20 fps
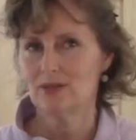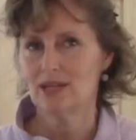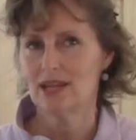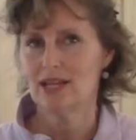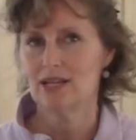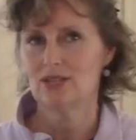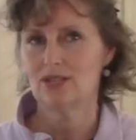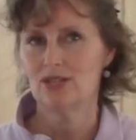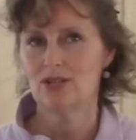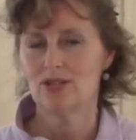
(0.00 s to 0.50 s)

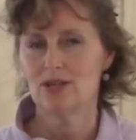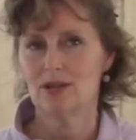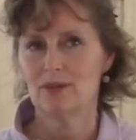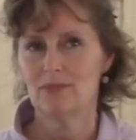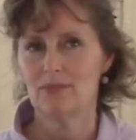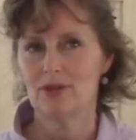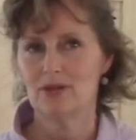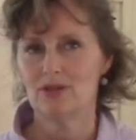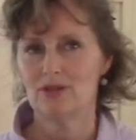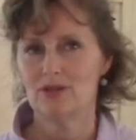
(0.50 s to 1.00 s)

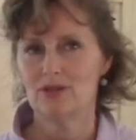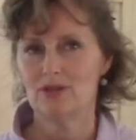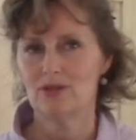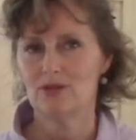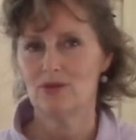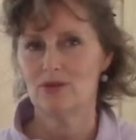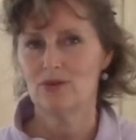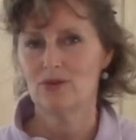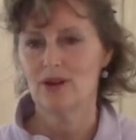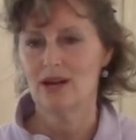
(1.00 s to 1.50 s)
relationship
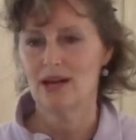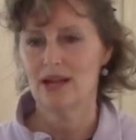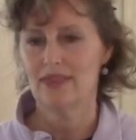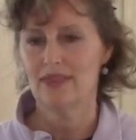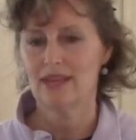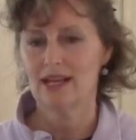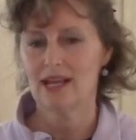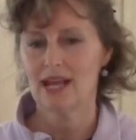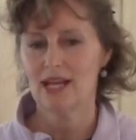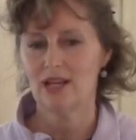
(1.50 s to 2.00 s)
to
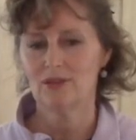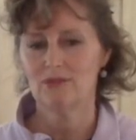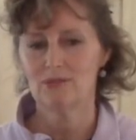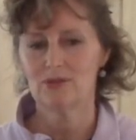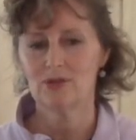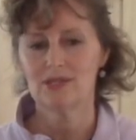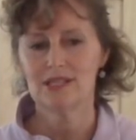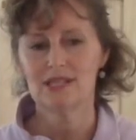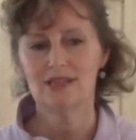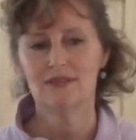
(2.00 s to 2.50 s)
the kind of
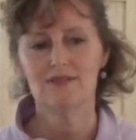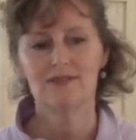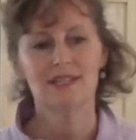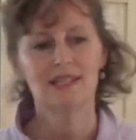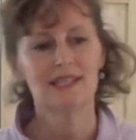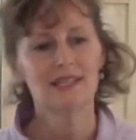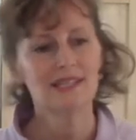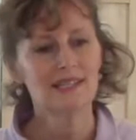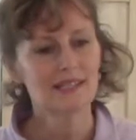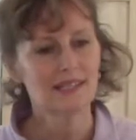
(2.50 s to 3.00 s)
perceived
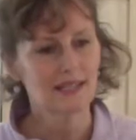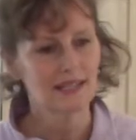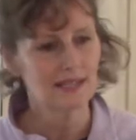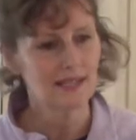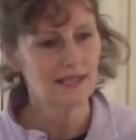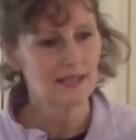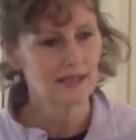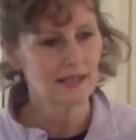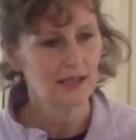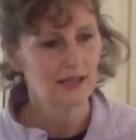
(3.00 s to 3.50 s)

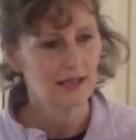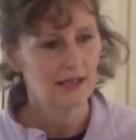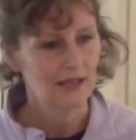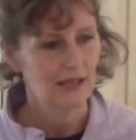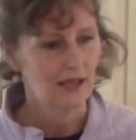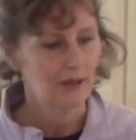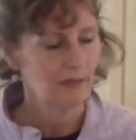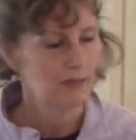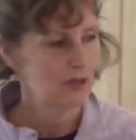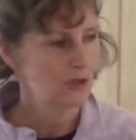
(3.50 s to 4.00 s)
distance
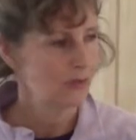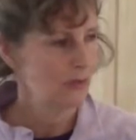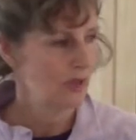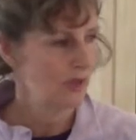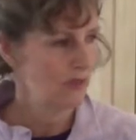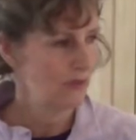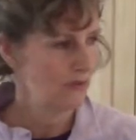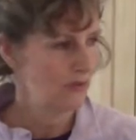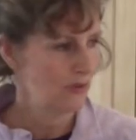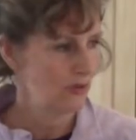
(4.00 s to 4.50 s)

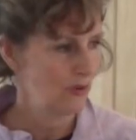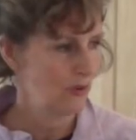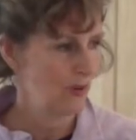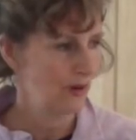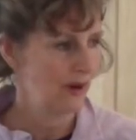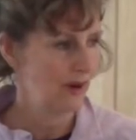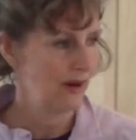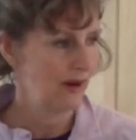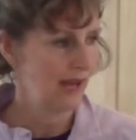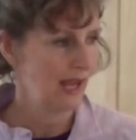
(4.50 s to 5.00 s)
between the
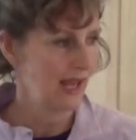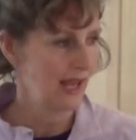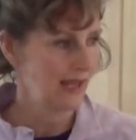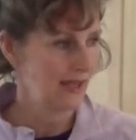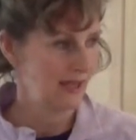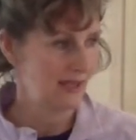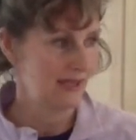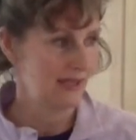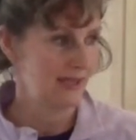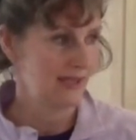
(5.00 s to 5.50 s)
viewer
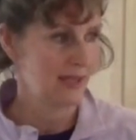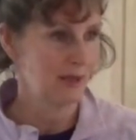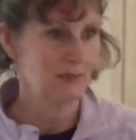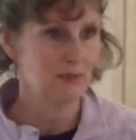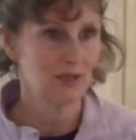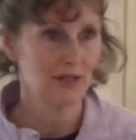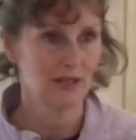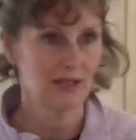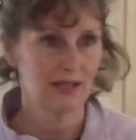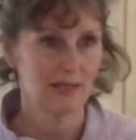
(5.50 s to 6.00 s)
and the
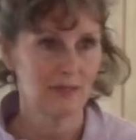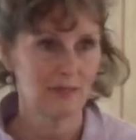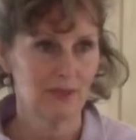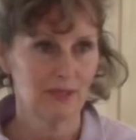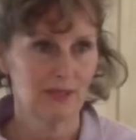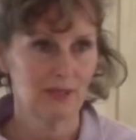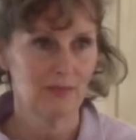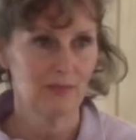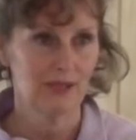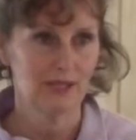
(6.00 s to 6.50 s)
subject that's
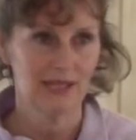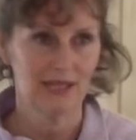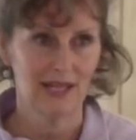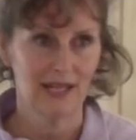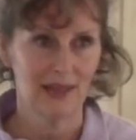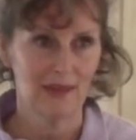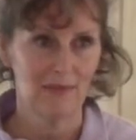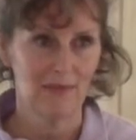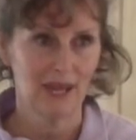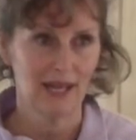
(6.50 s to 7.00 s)
being depicted
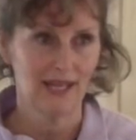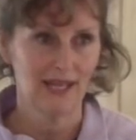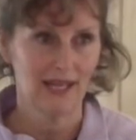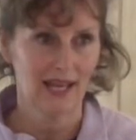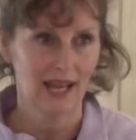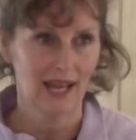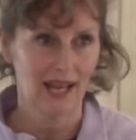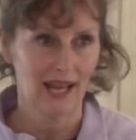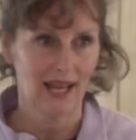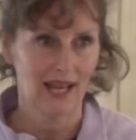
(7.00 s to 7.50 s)
in the
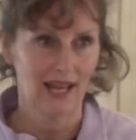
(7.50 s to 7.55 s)
painting.